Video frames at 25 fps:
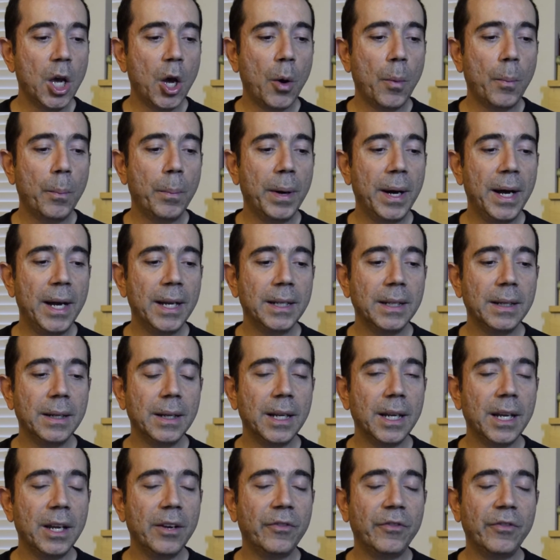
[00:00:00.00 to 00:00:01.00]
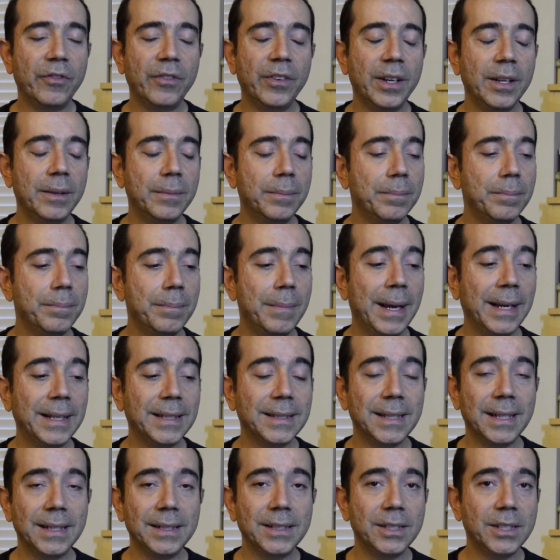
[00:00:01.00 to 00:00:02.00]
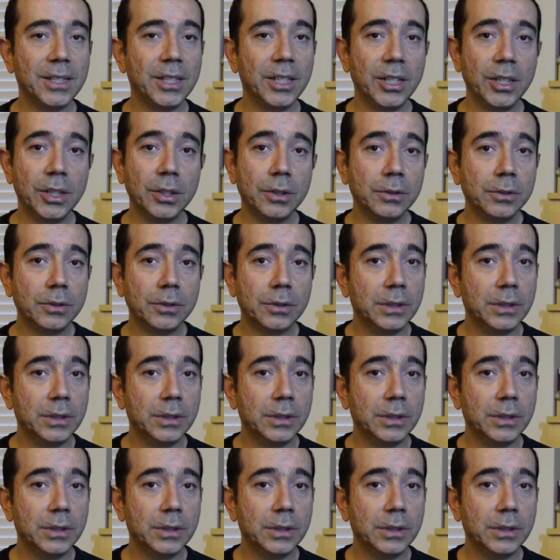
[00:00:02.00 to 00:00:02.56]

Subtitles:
But if it makes sense to you,